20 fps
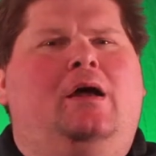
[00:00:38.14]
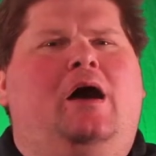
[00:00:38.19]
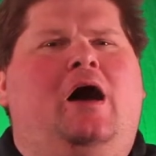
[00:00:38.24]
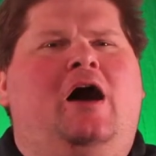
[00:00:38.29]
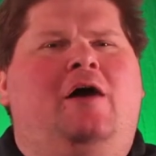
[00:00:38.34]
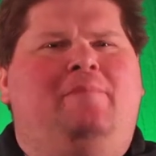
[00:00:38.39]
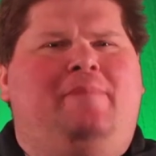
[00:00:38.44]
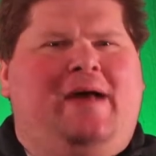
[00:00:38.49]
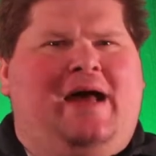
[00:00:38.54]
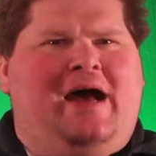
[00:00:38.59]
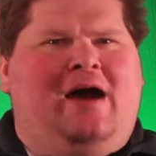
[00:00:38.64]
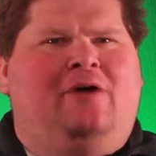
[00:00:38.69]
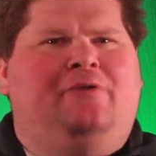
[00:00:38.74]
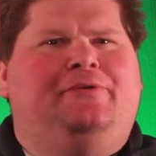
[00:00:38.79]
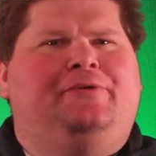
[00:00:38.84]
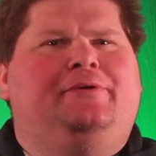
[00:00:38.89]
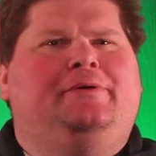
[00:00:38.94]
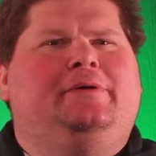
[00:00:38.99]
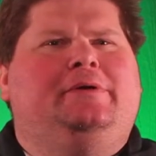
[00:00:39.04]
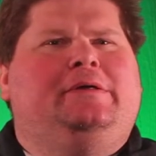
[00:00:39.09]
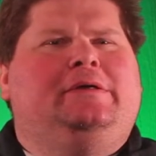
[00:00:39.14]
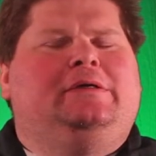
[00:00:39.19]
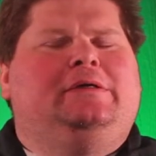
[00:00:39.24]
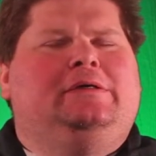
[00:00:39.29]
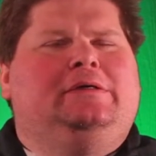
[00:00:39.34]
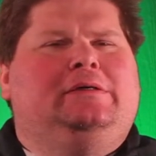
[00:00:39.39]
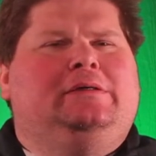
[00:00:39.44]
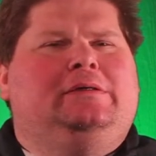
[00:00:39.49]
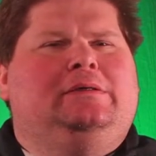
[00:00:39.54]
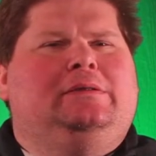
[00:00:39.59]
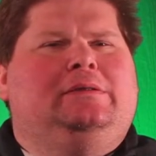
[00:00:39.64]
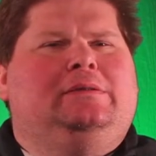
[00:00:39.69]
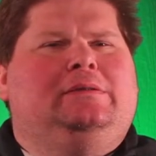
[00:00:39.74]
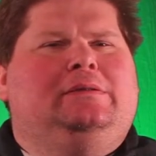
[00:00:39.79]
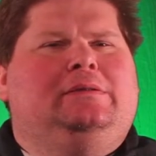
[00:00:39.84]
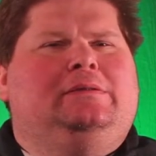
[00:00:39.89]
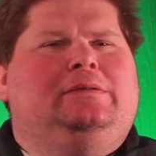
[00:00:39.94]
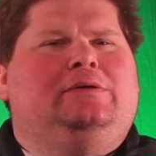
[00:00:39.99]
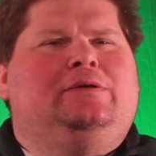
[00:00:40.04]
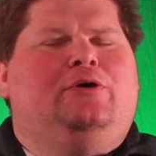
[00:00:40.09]
about
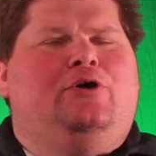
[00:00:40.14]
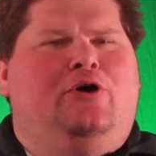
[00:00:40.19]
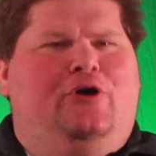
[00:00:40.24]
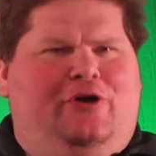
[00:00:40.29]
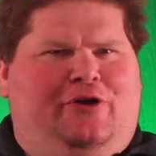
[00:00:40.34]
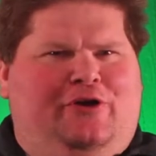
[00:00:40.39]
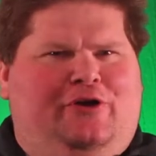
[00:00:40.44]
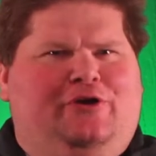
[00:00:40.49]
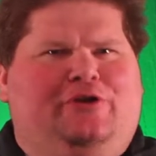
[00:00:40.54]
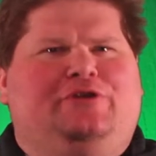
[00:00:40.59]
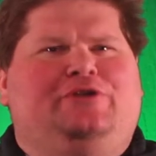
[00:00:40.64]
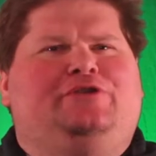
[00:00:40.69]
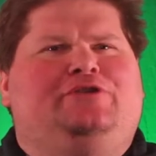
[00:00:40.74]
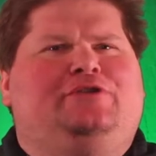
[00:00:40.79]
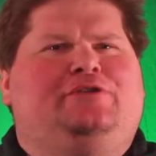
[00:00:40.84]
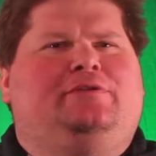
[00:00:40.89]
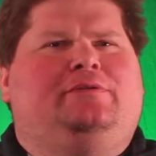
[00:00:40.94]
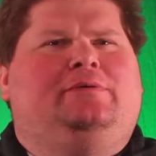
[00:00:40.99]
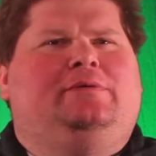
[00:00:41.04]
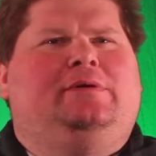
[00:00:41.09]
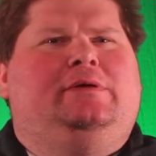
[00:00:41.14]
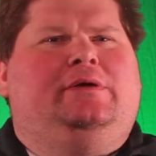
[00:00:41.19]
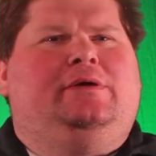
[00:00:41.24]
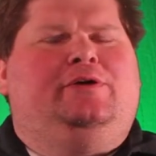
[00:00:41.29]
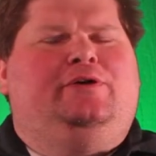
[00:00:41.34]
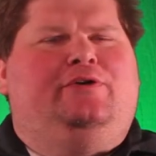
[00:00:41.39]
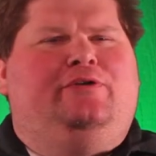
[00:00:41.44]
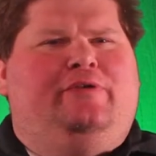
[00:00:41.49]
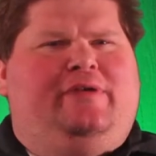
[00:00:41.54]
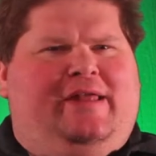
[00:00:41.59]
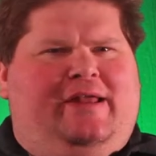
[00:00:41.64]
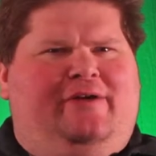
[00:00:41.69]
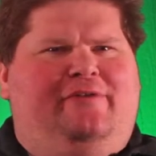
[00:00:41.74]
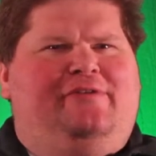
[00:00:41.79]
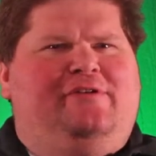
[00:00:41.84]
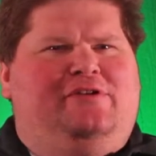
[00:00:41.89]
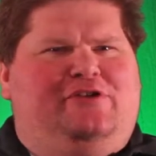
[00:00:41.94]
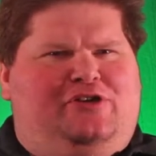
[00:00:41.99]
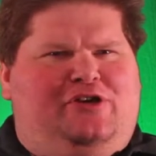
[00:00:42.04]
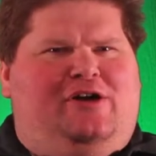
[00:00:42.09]
hookers who
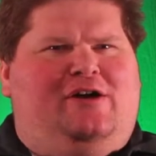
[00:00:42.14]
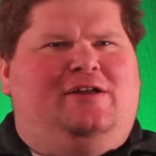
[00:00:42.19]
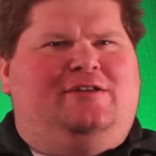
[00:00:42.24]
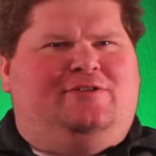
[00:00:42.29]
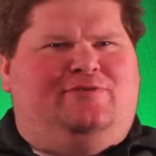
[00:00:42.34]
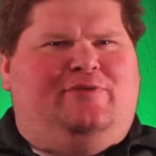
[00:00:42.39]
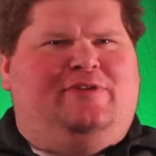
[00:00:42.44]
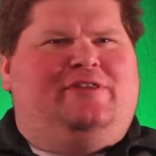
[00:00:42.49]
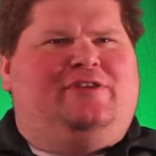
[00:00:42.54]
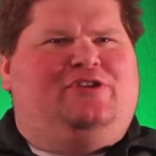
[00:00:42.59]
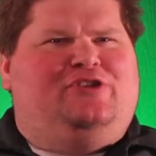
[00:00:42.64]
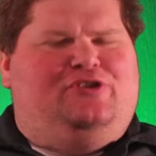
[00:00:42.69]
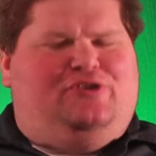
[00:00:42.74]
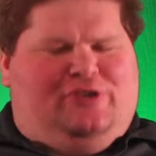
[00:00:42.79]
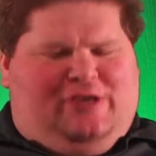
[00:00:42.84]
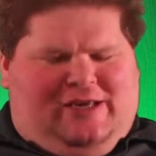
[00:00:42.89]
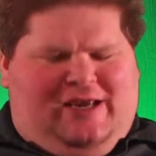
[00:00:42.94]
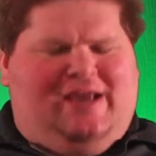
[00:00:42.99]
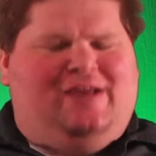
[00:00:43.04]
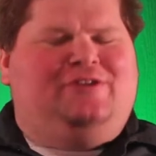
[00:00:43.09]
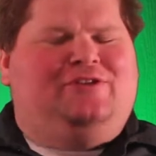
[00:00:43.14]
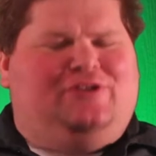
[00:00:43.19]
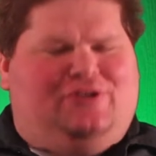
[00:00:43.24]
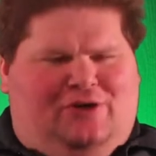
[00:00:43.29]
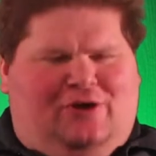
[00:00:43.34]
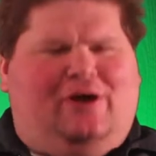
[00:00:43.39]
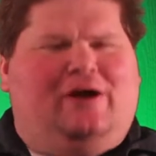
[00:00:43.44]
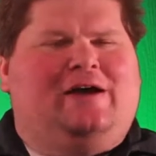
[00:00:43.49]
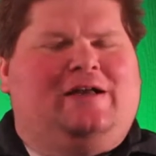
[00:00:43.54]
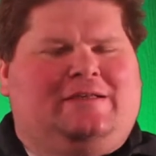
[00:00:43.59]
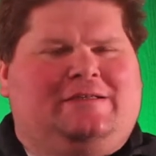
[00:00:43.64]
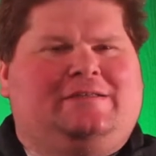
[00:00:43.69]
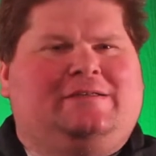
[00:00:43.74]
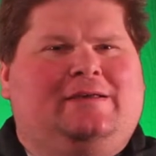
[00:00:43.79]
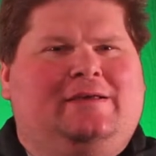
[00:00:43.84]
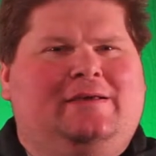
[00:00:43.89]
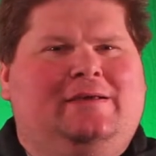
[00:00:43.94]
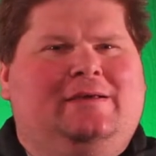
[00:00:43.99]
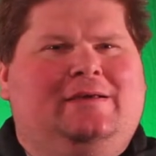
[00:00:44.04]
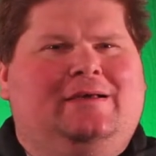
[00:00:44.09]
kill their johns with
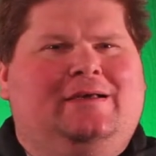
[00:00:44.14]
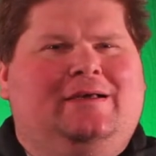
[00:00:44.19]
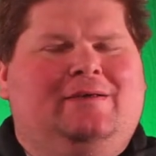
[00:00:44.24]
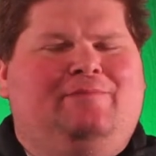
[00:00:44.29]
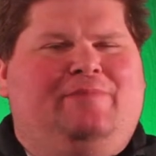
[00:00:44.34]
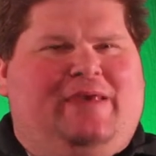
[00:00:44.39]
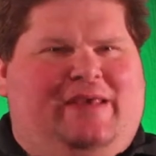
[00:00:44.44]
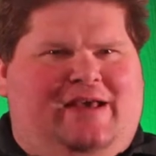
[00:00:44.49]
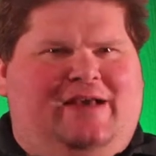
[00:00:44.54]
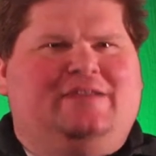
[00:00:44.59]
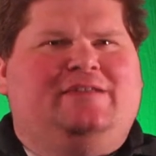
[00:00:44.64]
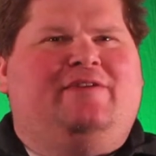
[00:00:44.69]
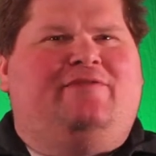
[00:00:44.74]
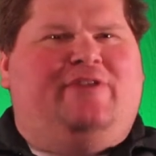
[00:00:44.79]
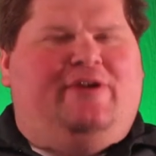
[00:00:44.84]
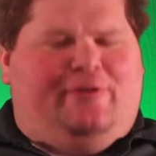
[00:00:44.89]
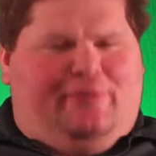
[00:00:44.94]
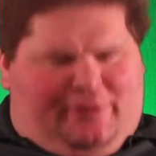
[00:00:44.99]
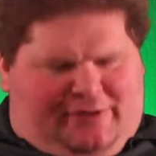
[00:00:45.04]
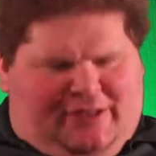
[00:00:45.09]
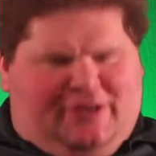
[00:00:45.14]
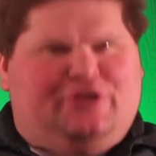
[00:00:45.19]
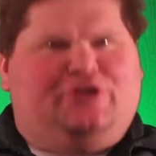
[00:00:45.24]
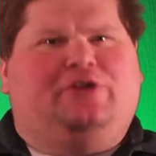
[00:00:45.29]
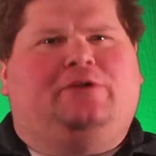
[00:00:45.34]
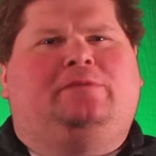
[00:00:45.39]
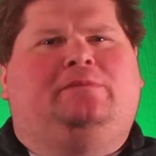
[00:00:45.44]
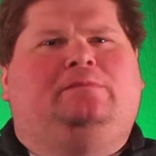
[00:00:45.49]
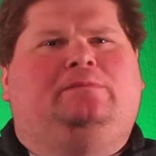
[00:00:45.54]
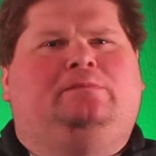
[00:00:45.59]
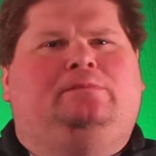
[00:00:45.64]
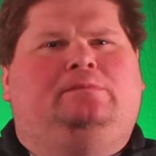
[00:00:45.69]
chainsaws because of their religion.